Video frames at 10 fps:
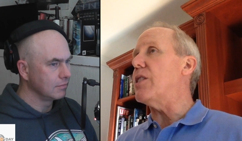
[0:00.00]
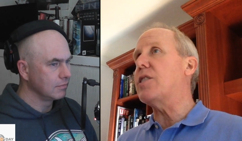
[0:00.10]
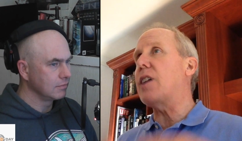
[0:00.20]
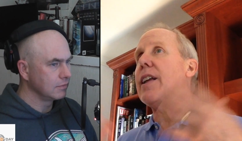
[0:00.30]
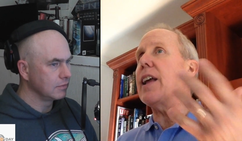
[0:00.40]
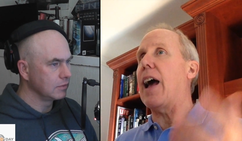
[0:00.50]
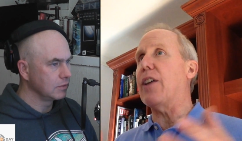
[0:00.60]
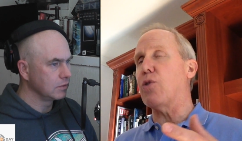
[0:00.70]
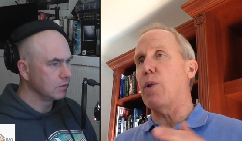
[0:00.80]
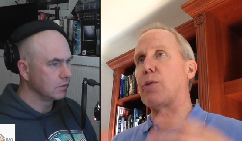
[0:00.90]
Speaker 1: studying
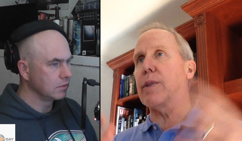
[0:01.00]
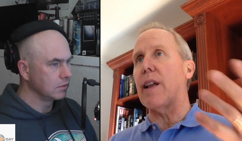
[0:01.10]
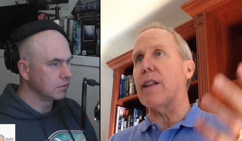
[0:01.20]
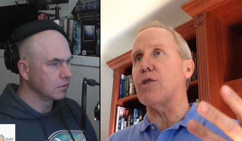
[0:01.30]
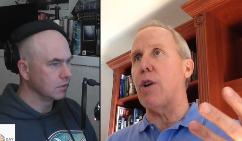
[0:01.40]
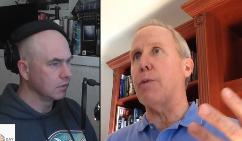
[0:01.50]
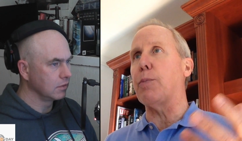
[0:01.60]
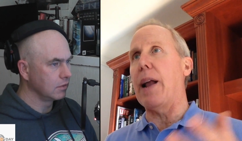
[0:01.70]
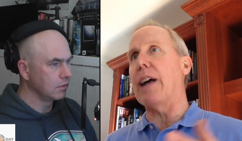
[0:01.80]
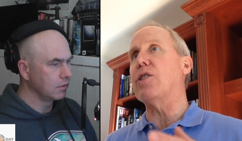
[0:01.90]
asteroids with telescopes,
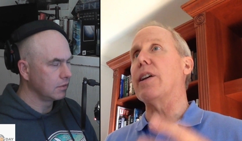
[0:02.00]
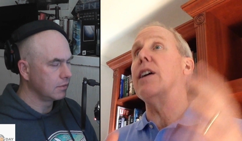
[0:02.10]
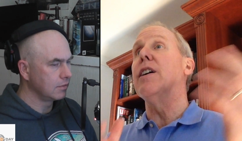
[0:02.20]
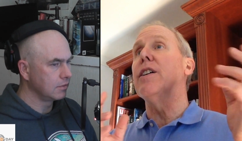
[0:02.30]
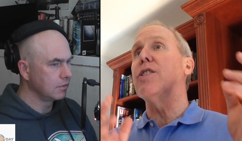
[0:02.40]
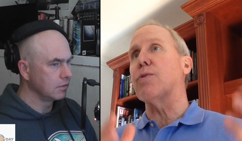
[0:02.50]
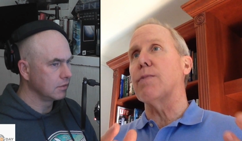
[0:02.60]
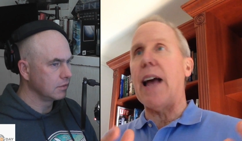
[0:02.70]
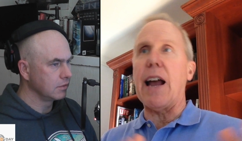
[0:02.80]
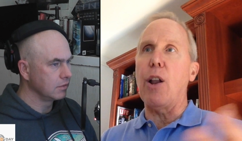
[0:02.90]
but actually tr-
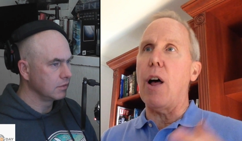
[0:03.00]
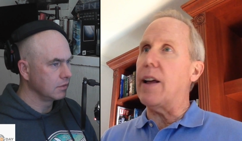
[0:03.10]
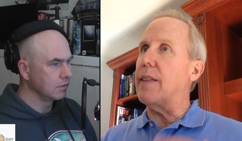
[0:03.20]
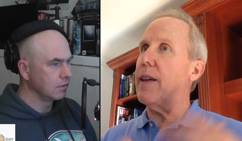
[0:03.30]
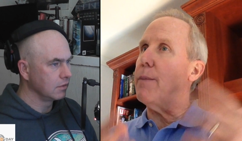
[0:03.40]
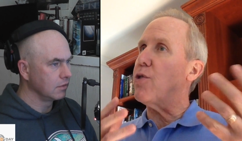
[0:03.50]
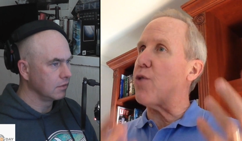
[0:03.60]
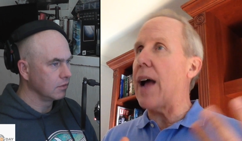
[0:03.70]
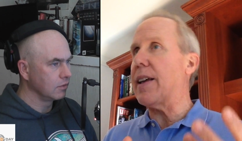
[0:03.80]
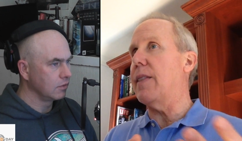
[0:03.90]
cataloging them,
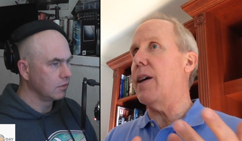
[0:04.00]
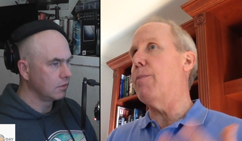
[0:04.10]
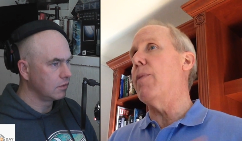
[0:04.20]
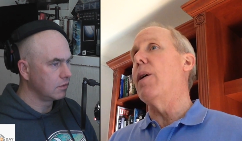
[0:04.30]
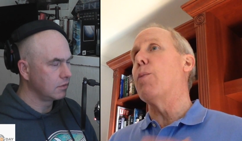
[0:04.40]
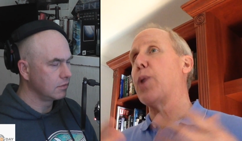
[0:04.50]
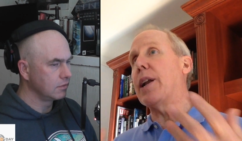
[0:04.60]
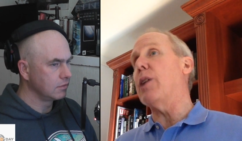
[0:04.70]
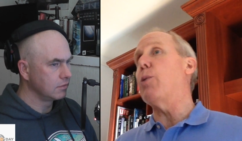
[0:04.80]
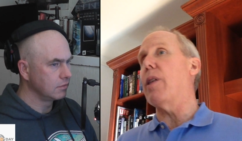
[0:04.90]
tracking them,
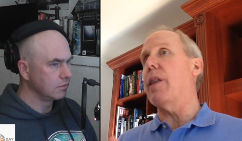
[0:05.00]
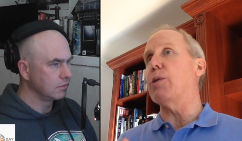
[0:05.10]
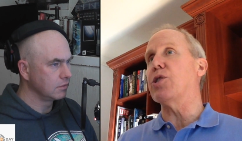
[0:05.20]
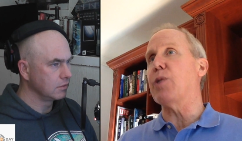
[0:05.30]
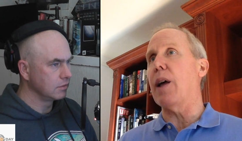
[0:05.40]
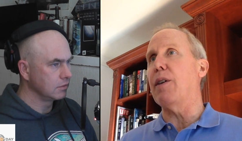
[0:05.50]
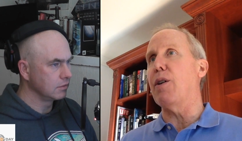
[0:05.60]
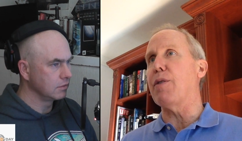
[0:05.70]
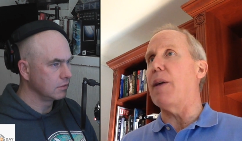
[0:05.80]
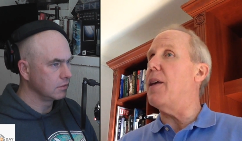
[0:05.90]
predicting whether they will strike the
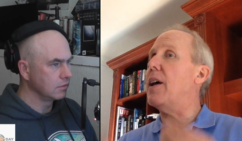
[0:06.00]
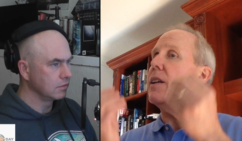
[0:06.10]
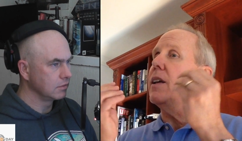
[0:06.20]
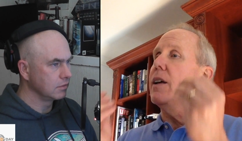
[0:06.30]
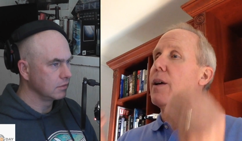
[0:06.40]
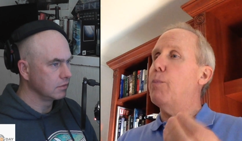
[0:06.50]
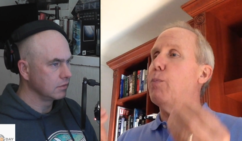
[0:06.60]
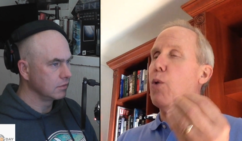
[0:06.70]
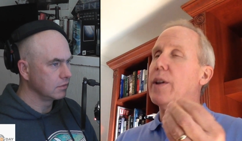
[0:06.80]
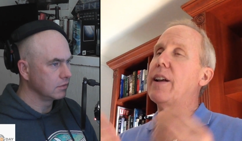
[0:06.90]
Earth, and then
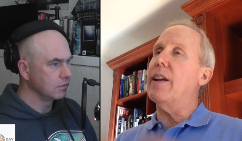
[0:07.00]
working